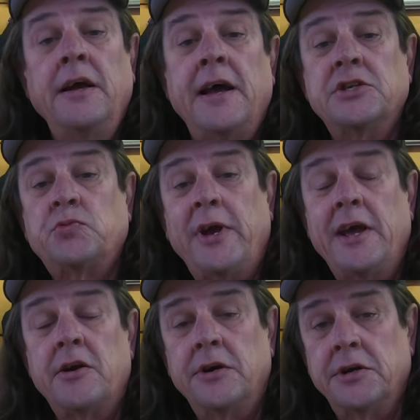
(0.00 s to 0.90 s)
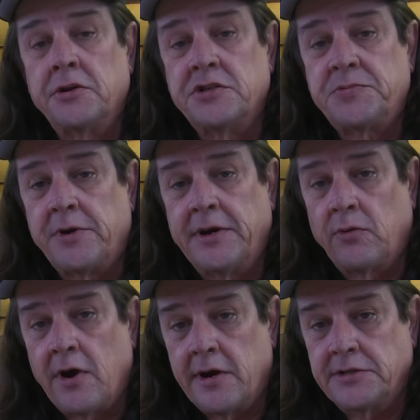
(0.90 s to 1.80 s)
as we enter into the spring
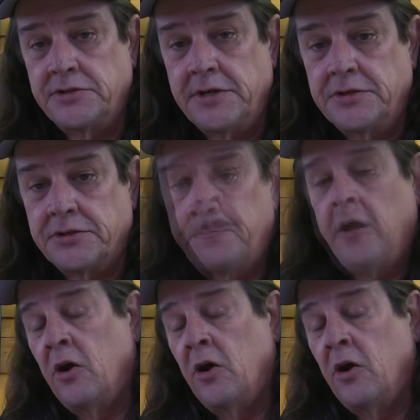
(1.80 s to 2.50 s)
riding season.